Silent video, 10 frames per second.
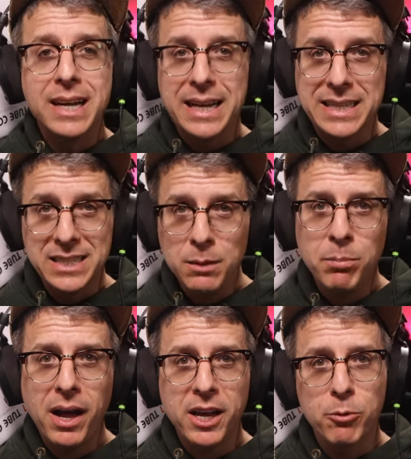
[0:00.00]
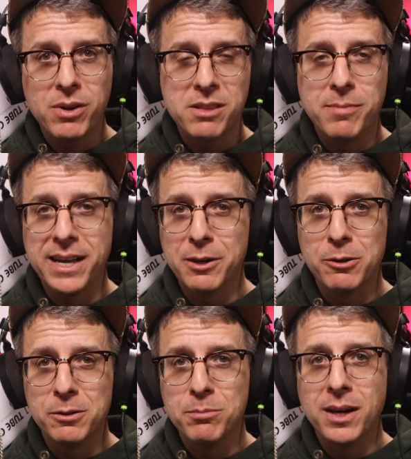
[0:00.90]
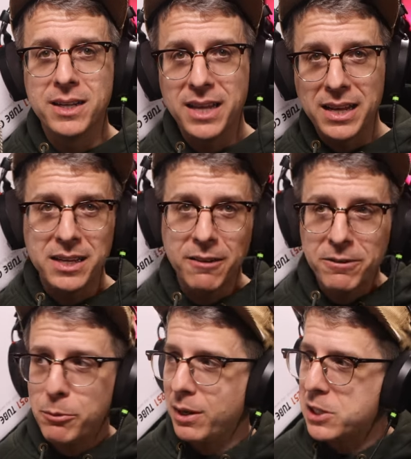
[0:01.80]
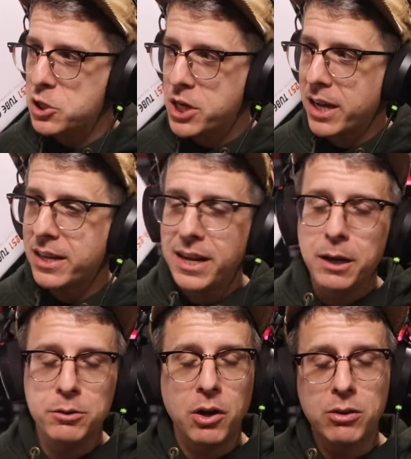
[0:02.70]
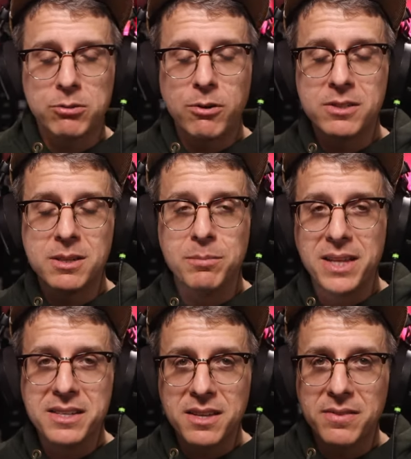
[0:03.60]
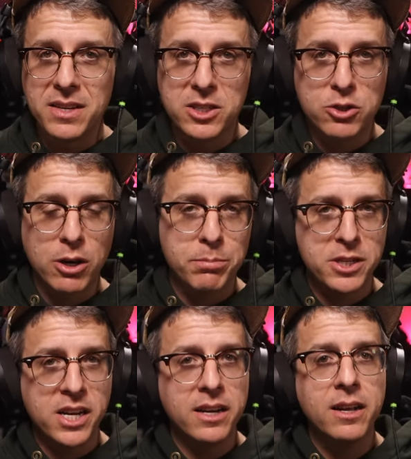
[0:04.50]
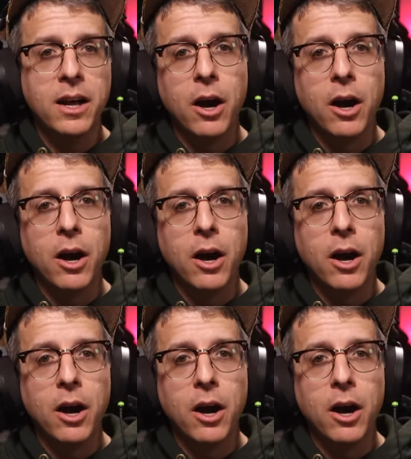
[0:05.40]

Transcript: I did buy it with my own money, and if you want to check it out, I'll throw some links in the description.